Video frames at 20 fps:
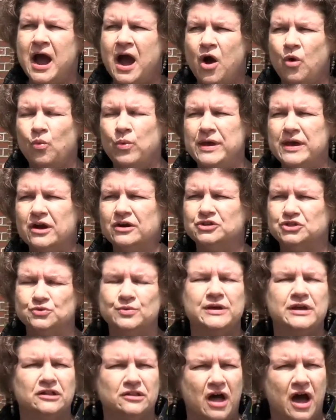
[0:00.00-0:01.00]
We are
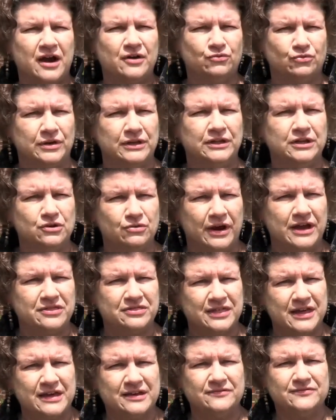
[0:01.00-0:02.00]
doing a lot of really great
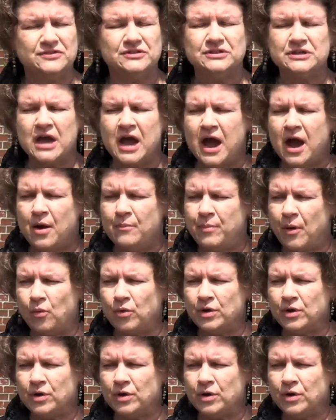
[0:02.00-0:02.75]
things, but